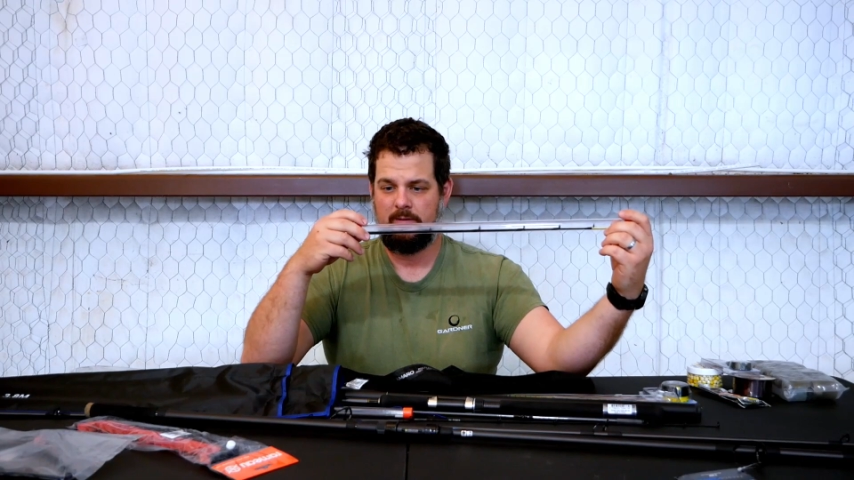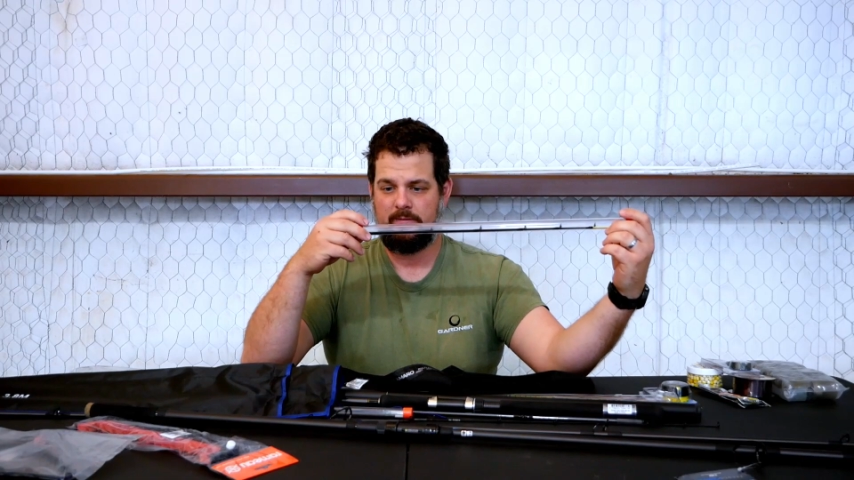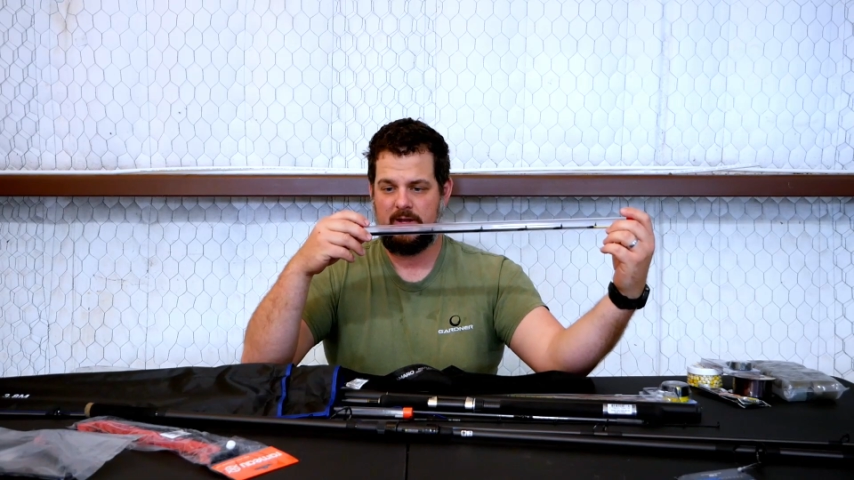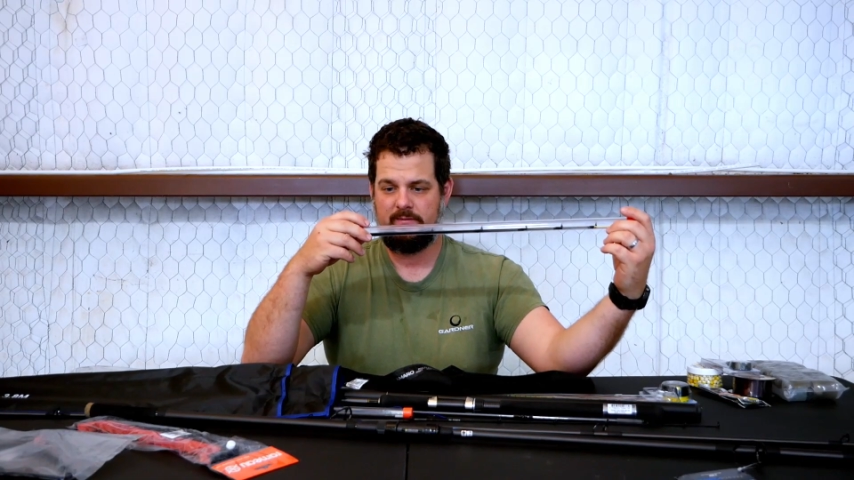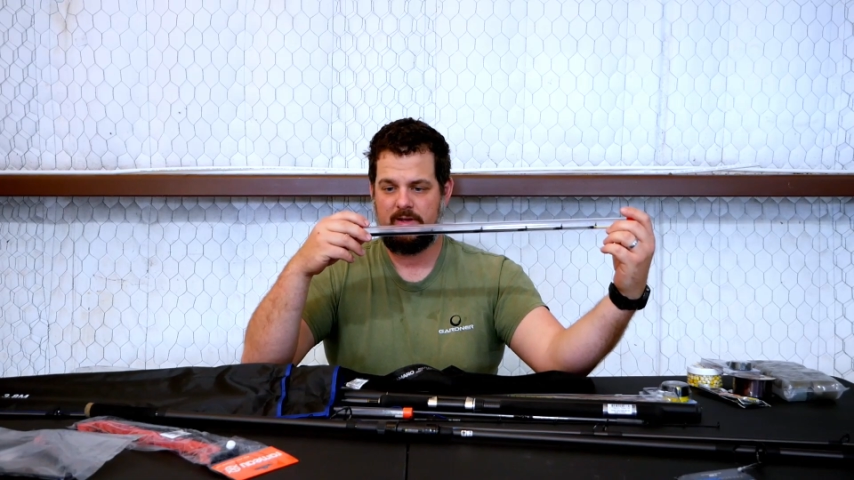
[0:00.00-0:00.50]

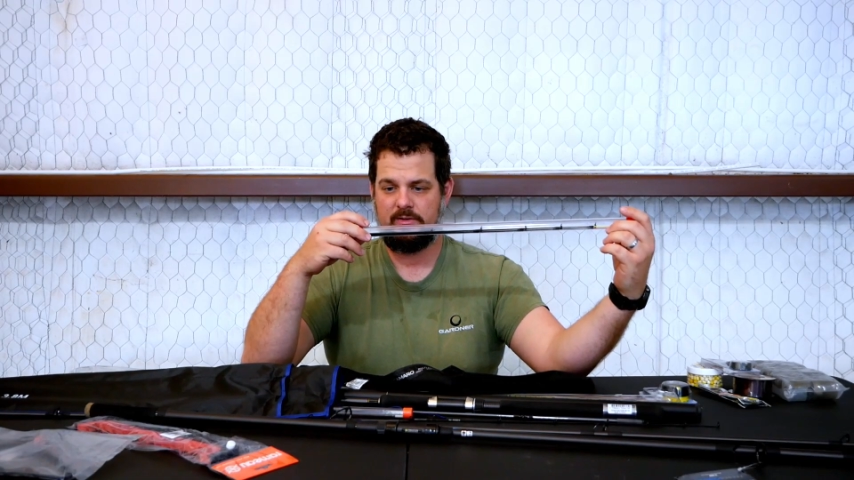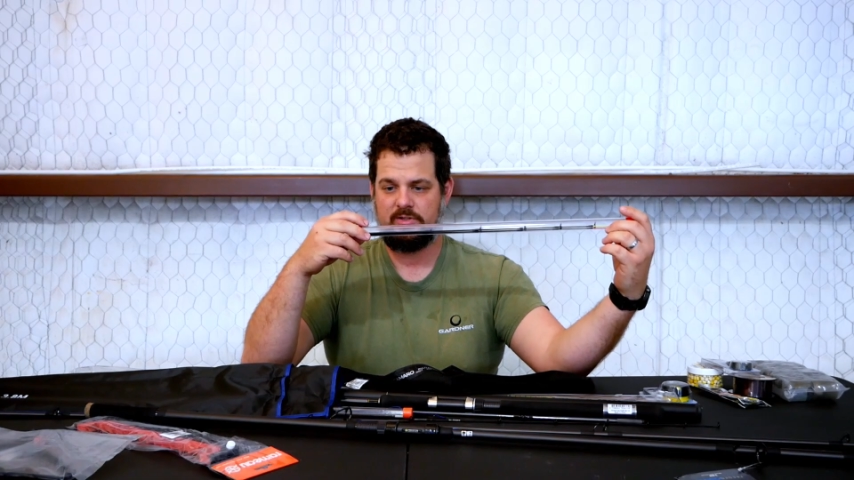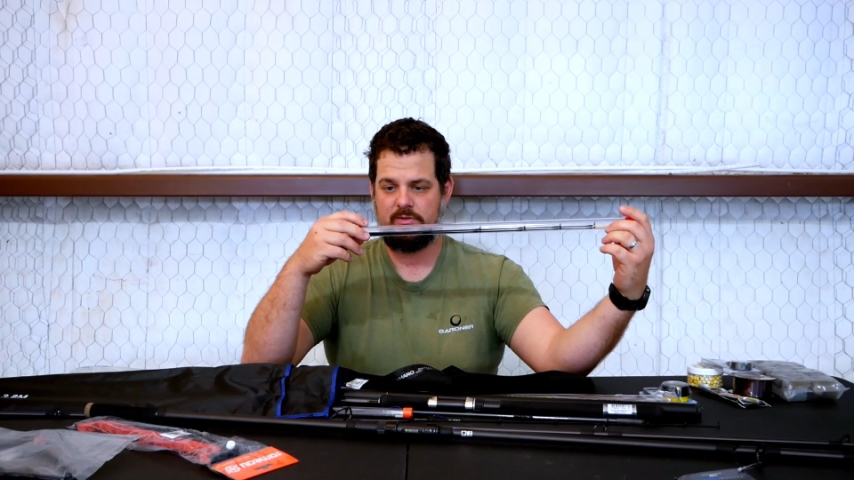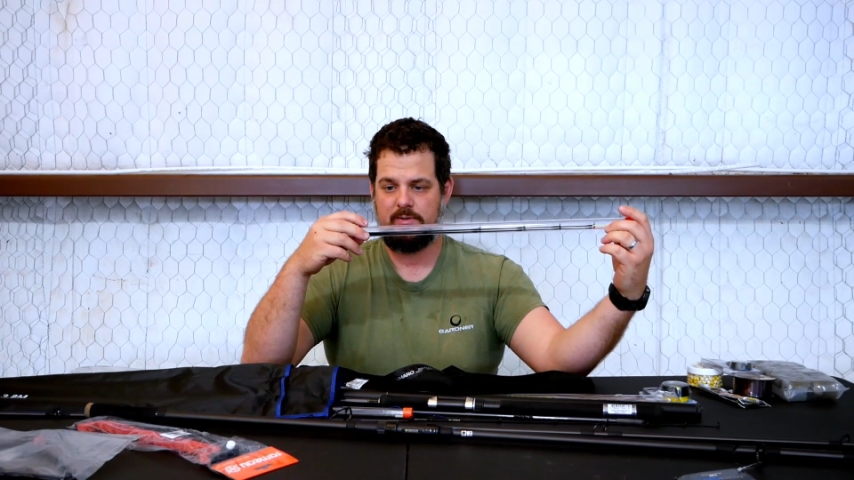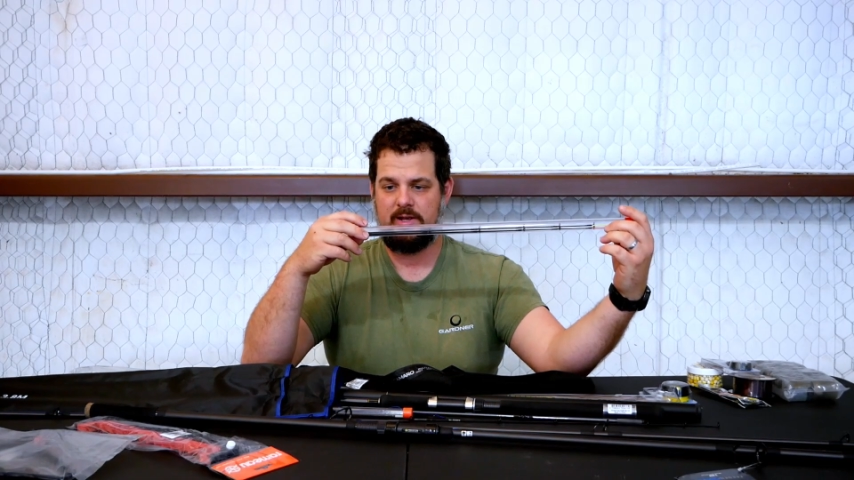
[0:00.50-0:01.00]
5 ounce,
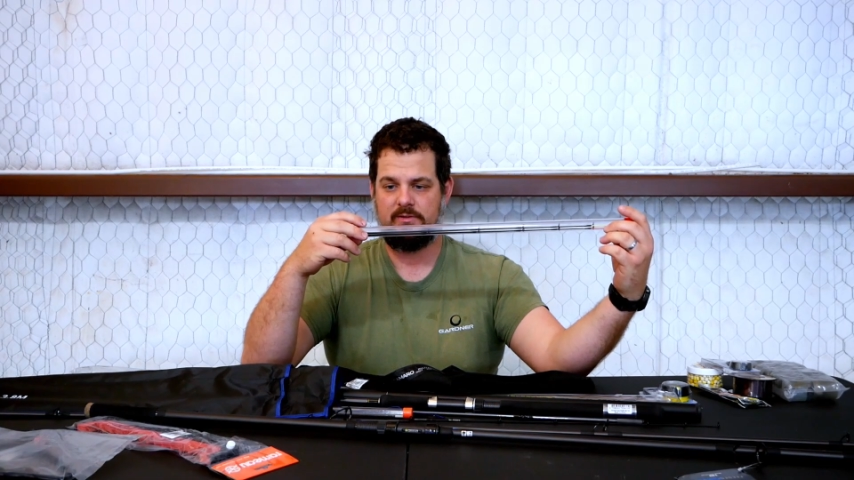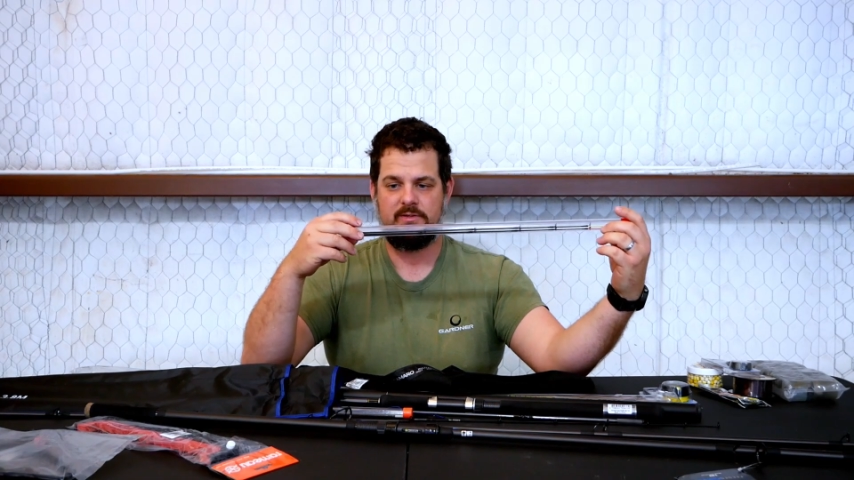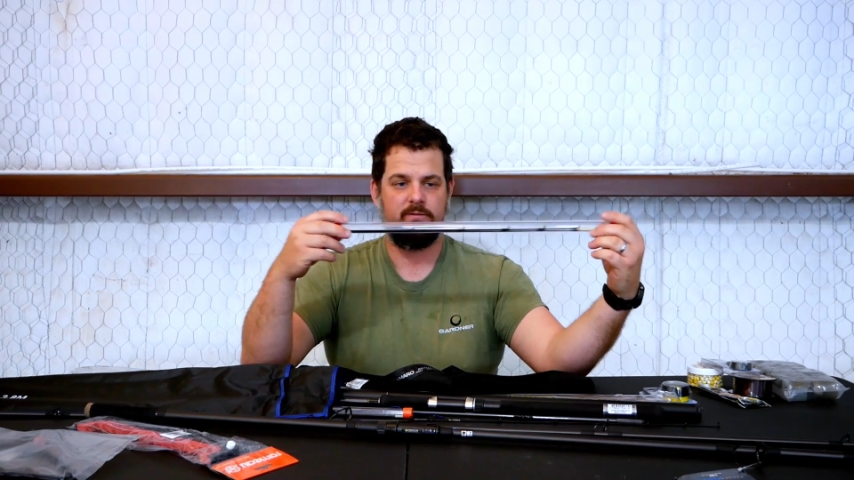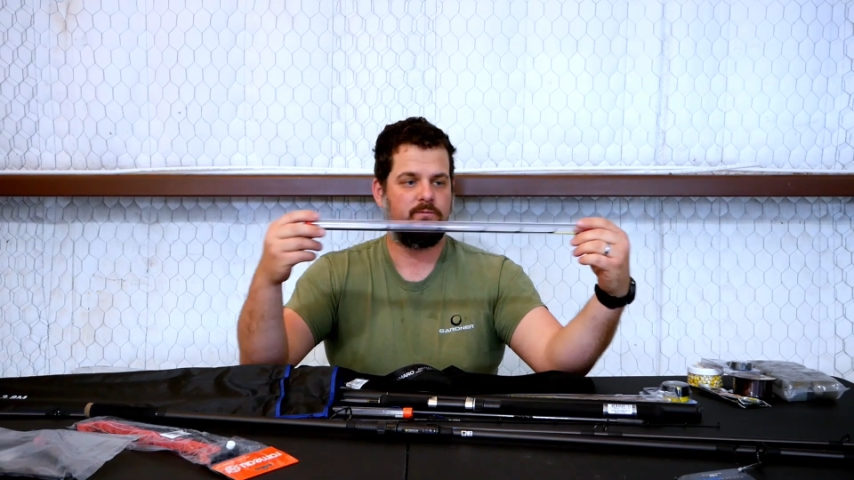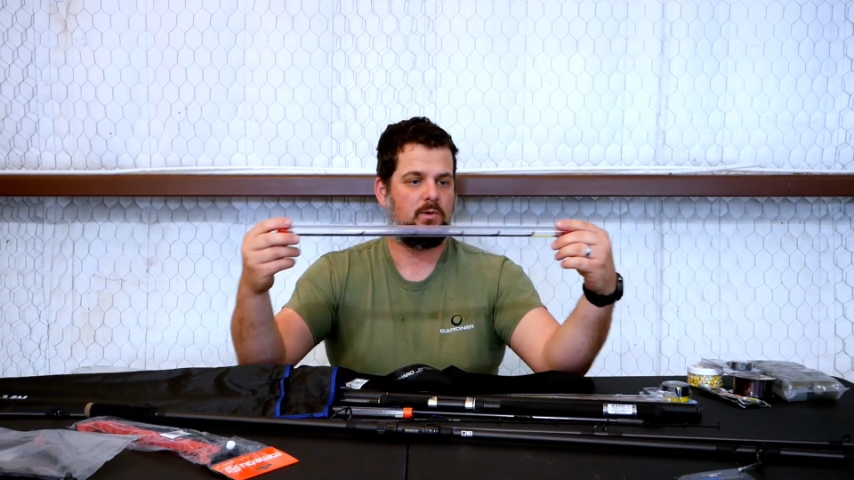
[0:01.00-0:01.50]
a 3 ounce,
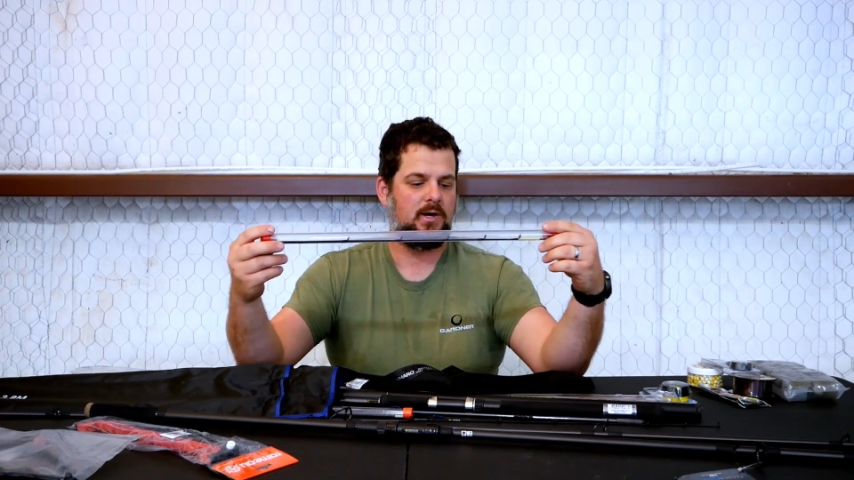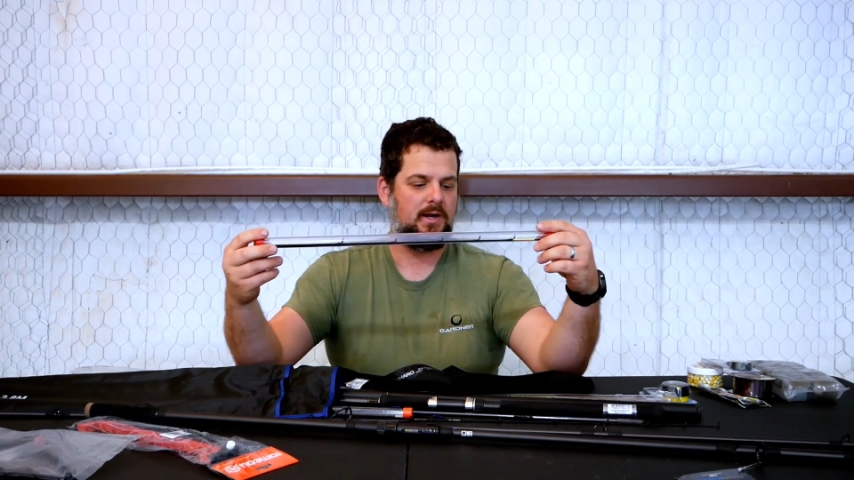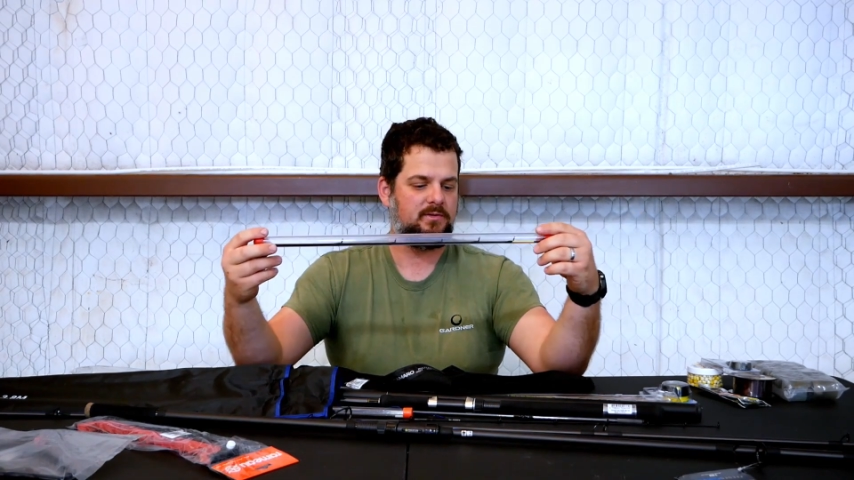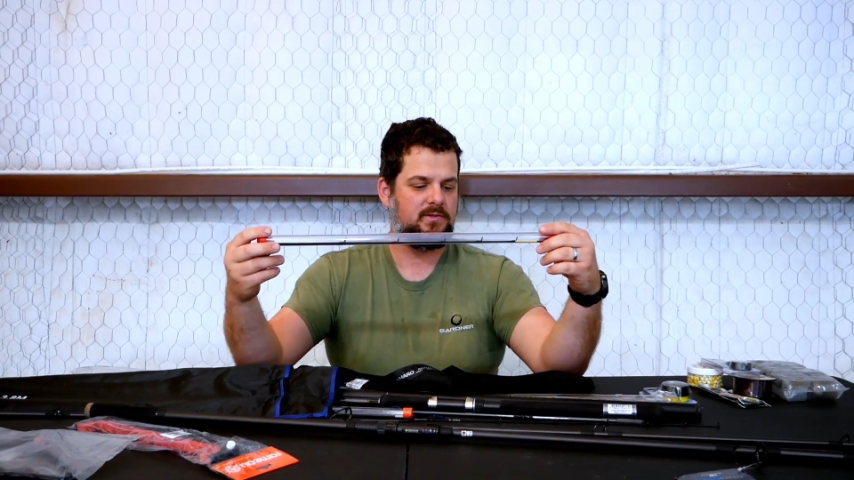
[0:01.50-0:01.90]
and a 4 ounce.